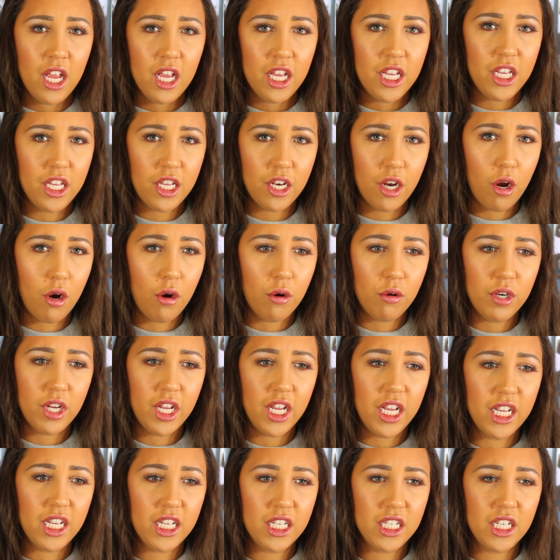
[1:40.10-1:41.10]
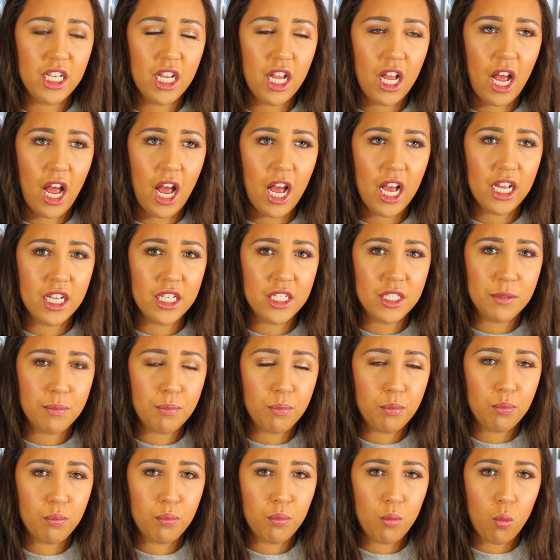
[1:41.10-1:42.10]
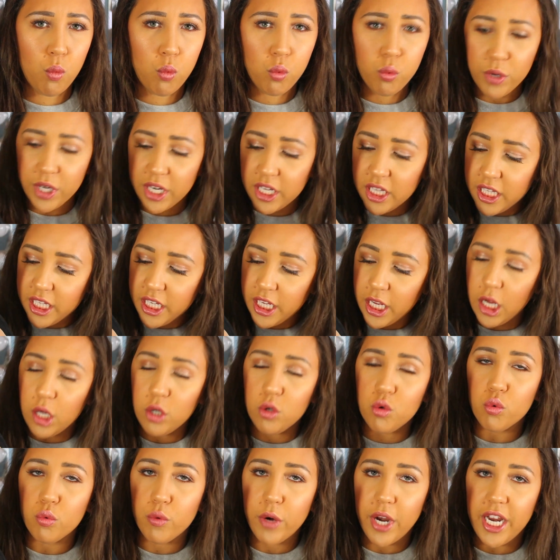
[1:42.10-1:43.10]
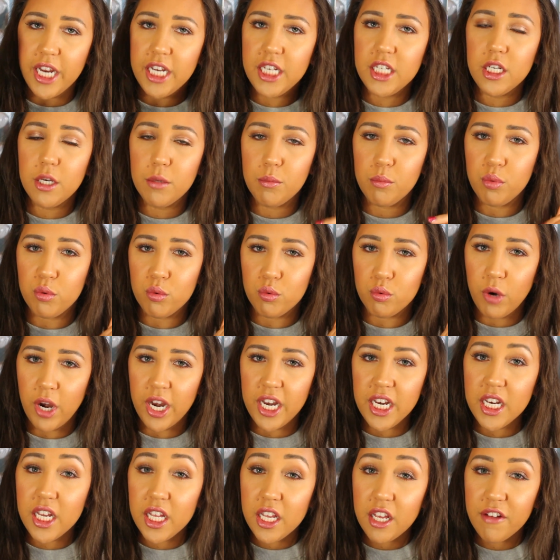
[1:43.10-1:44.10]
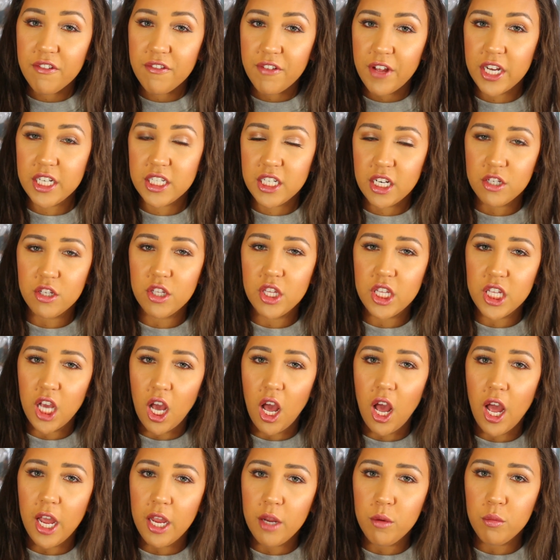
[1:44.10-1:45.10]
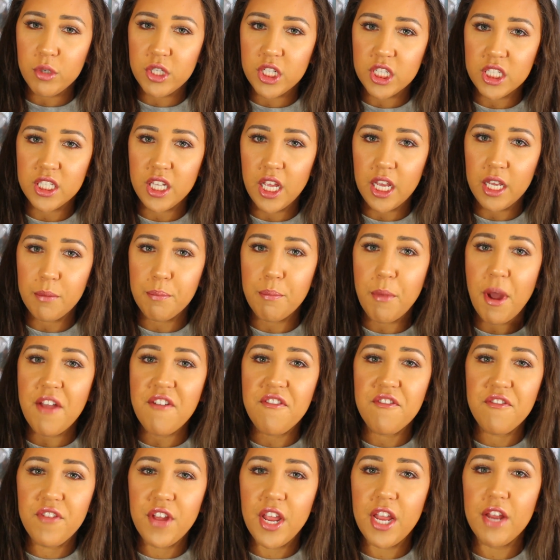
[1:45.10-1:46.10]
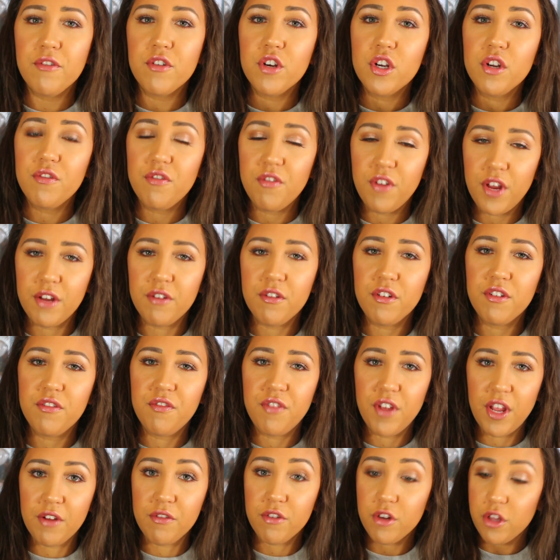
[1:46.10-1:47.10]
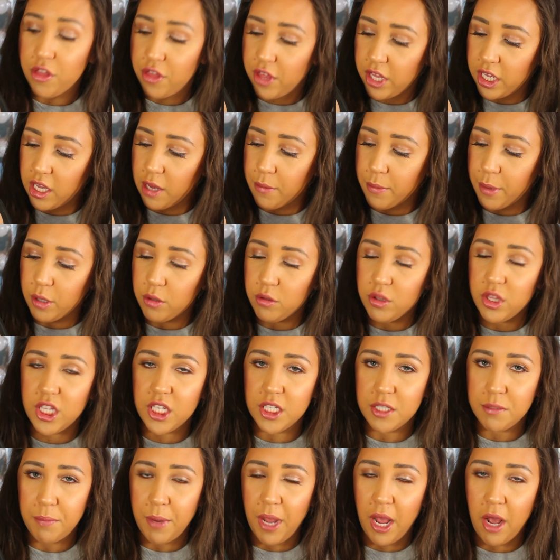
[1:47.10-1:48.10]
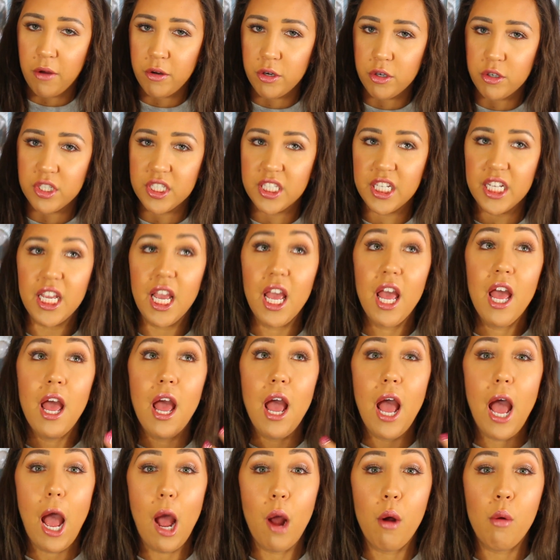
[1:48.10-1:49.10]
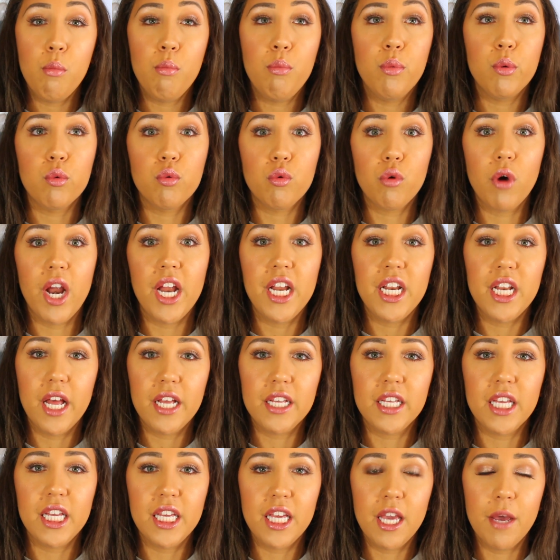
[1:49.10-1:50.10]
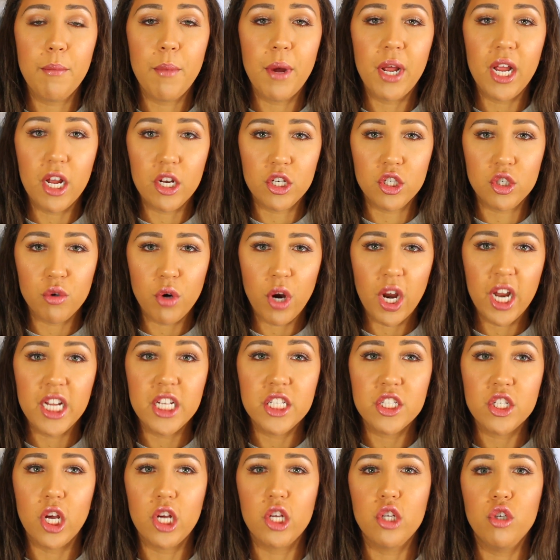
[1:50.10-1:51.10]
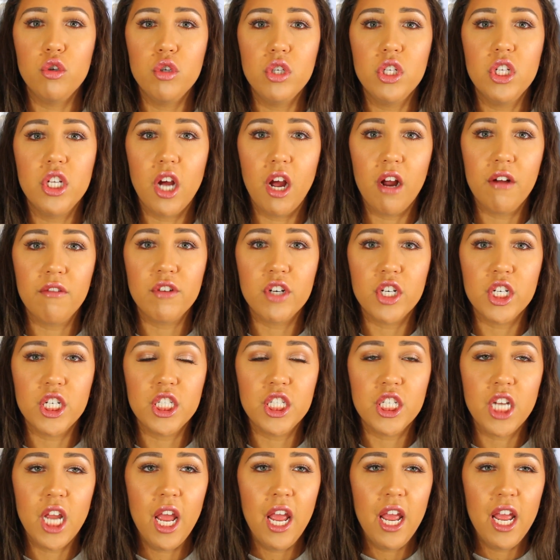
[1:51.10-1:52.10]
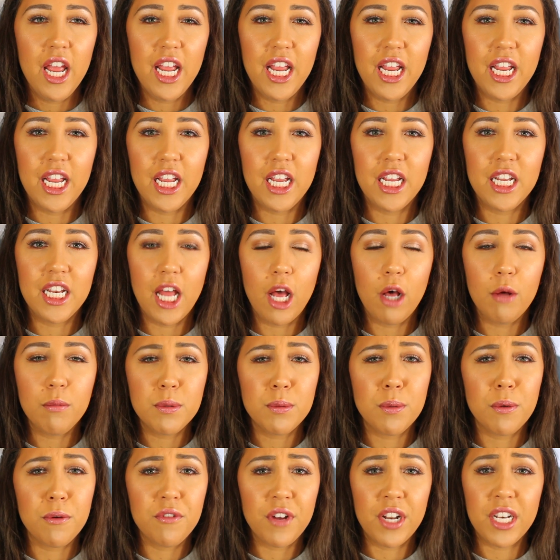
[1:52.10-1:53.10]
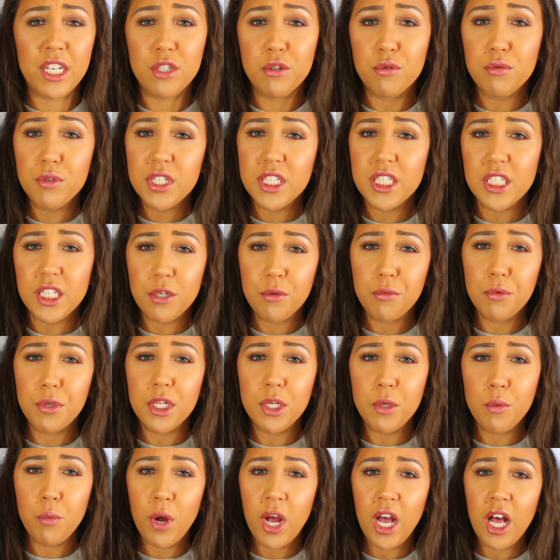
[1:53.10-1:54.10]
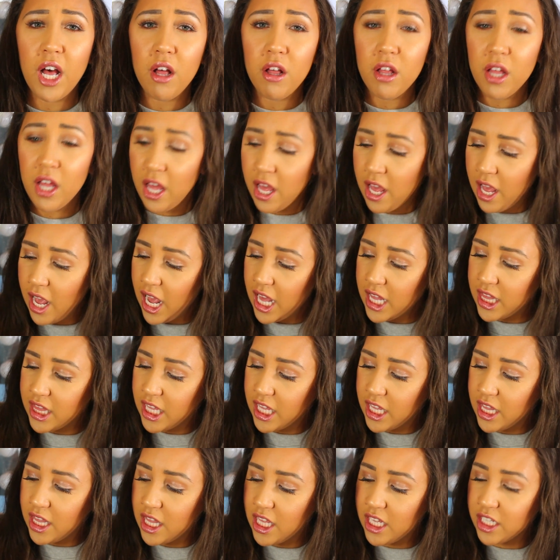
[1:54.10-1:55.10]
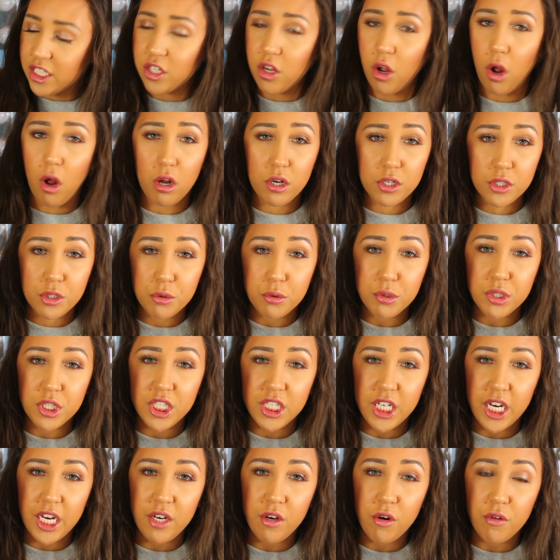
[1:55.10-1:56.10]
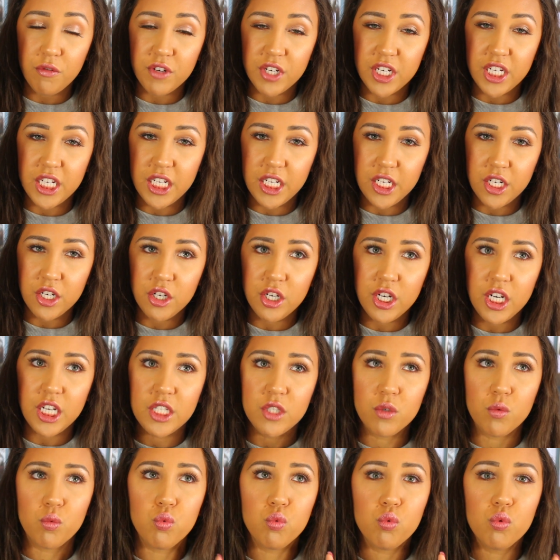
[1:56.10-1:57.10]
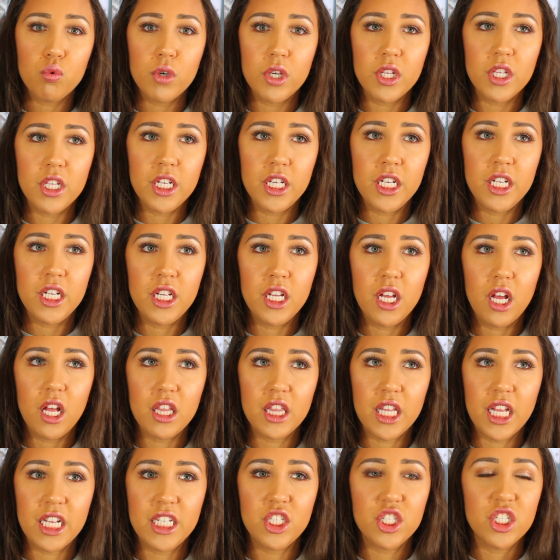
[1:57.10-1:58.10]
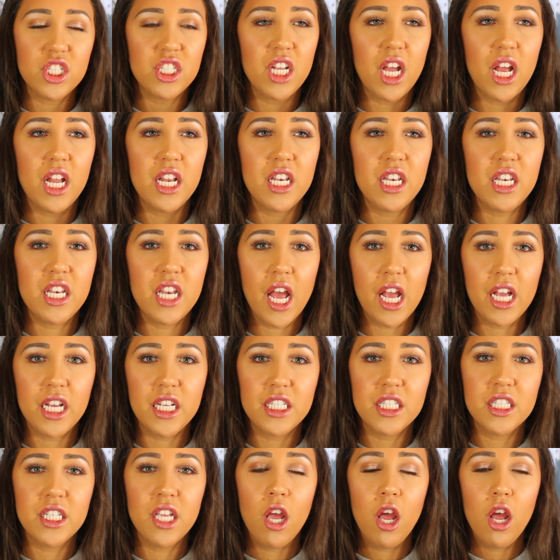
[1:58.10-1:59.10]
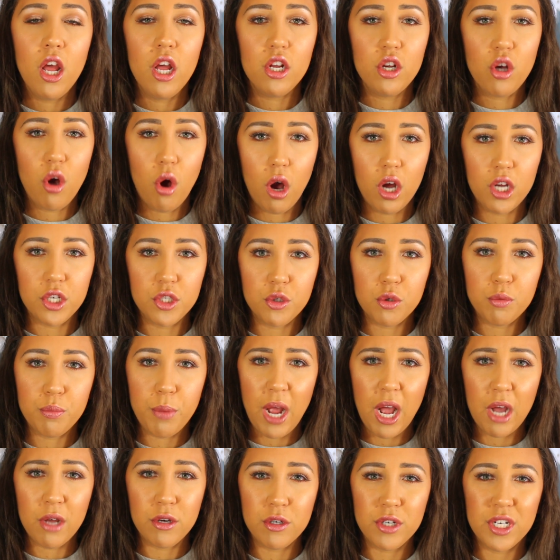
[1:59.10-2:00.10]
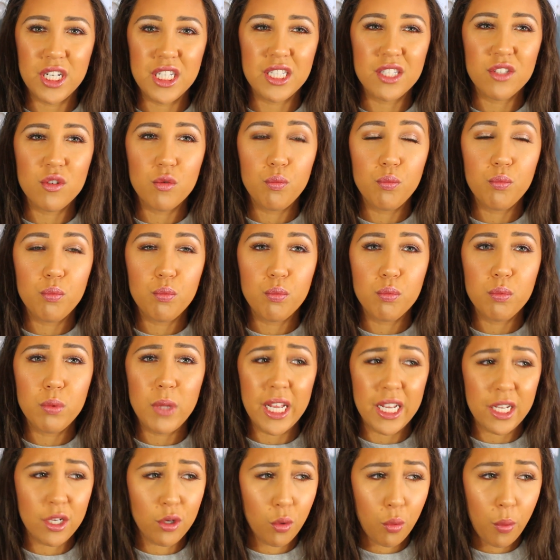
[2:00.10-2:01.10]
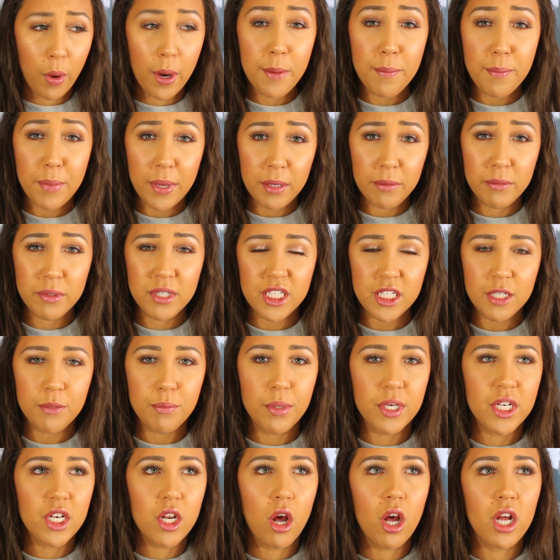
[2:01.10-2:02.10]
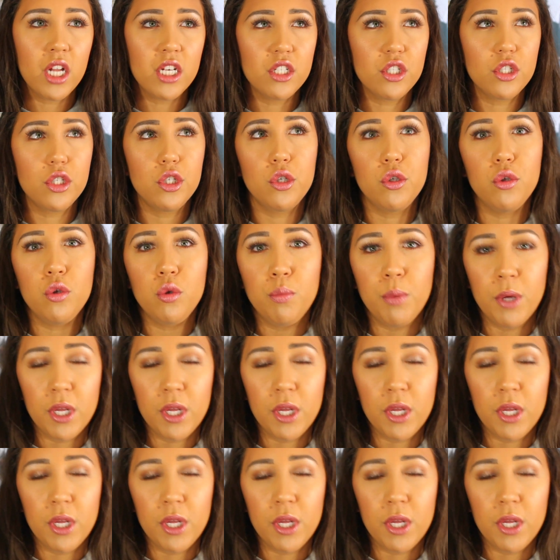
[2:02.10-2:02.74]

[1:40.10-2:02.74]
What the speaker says: you know, it has really great brightening effect under the eye, which is like my favorite thing about this powder, is like how bright I can get my under eye. It's got good coverage. It helps prevent creasing really well. And then this contour shade over here is really like just a nice contour powder. It's like quite pigmented, but not too